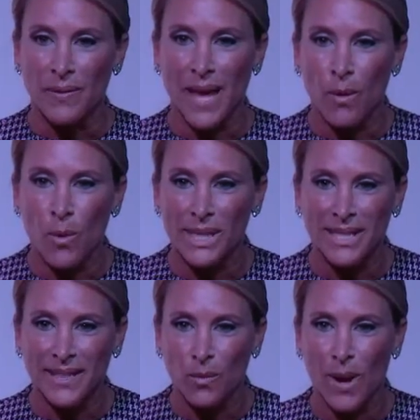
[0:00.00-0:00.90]
That
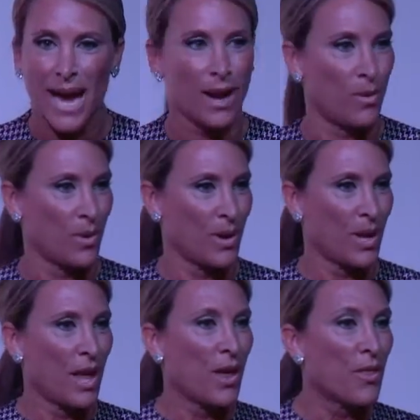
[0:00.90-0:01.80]
wasn't the wow.
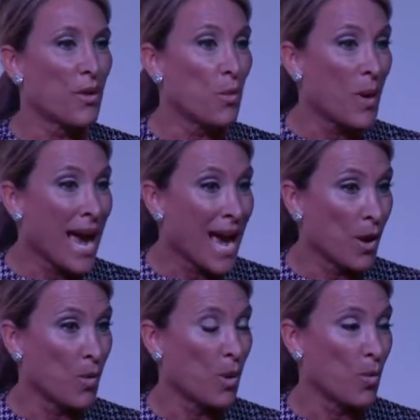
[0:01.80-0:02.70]
The
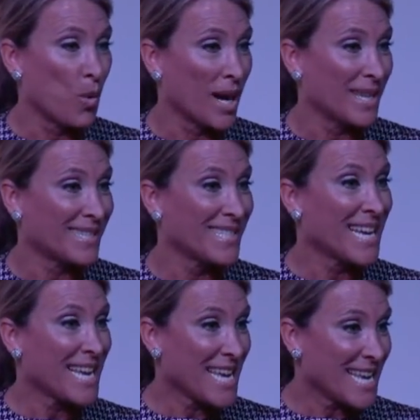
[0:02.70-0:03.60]
wow was,
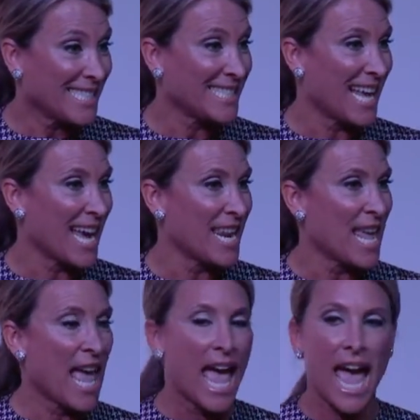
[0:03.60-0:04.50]
he said,
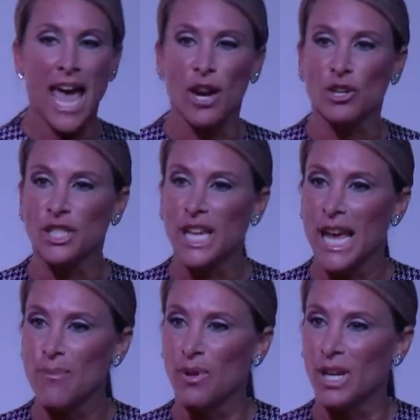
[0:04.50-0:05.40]
and our
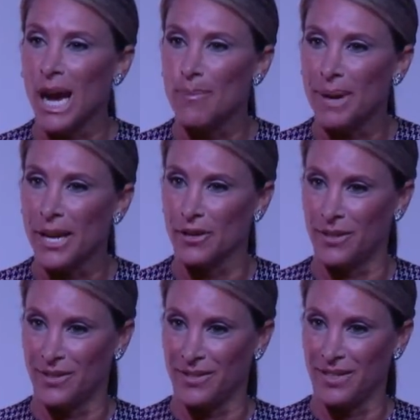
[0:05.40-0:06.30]
table got
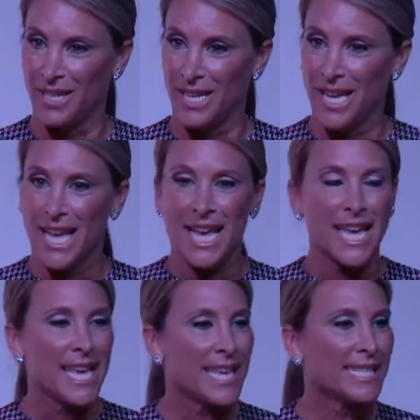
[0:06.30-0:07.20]
better.
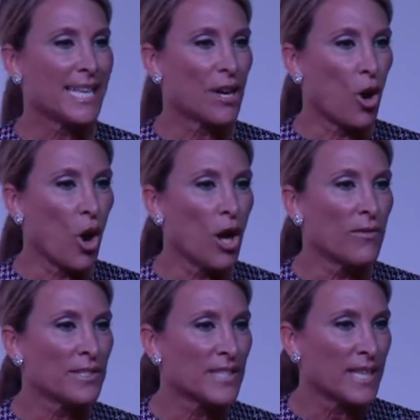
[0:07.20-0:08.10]
He said all
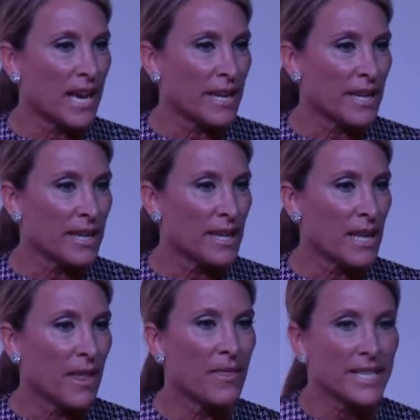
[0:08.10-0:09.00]
of a sudden,
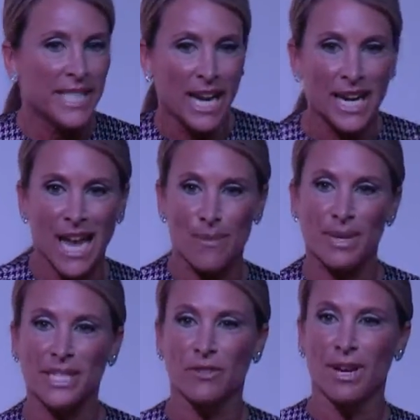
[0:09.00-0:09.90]
the
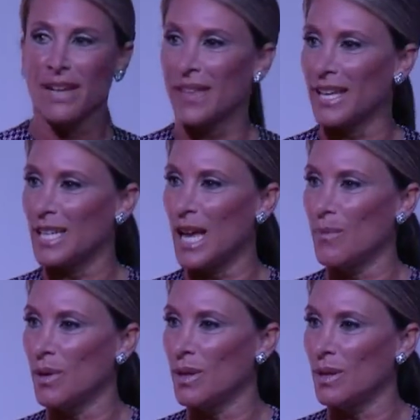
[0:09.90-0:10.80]
dynamics around that
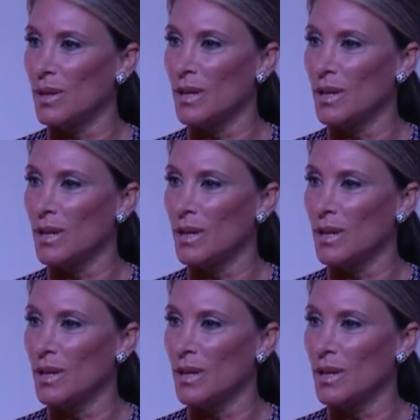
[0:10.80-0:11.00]
table